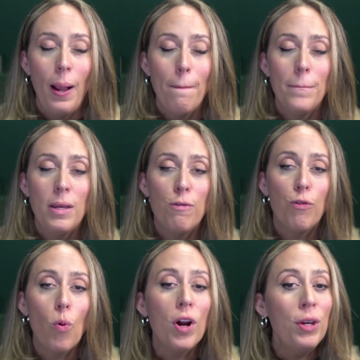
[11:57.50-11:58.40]

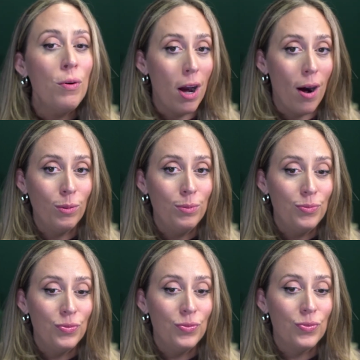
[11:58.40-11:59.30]
Before you go,
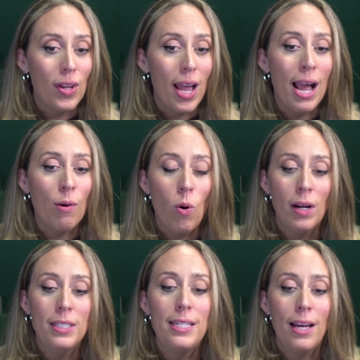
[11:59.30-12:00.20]
I
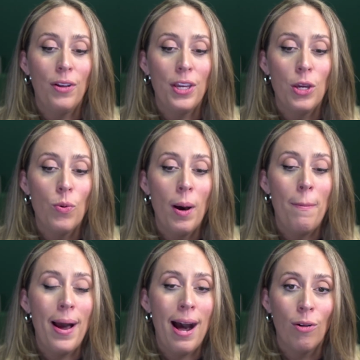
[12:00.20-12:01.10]
want to tell you
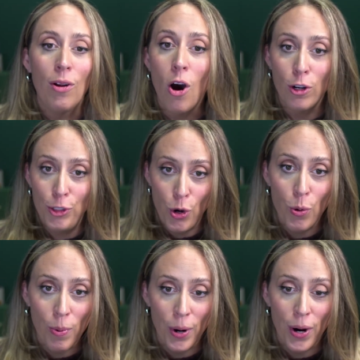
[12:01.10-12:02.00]
about
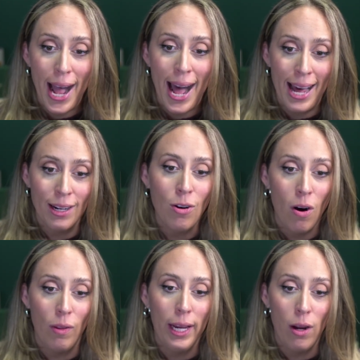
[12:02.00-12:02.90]
October at
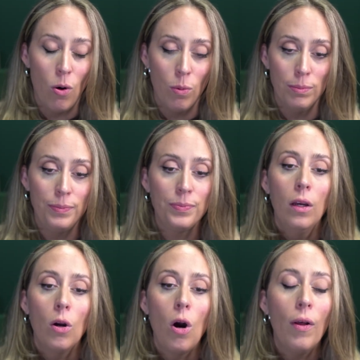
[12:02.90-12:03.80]
Calling Home.
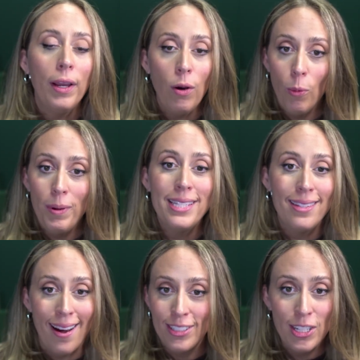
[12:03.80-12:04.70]
Calling Home is
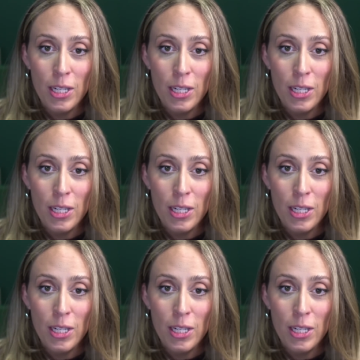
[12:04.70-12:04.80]
not just a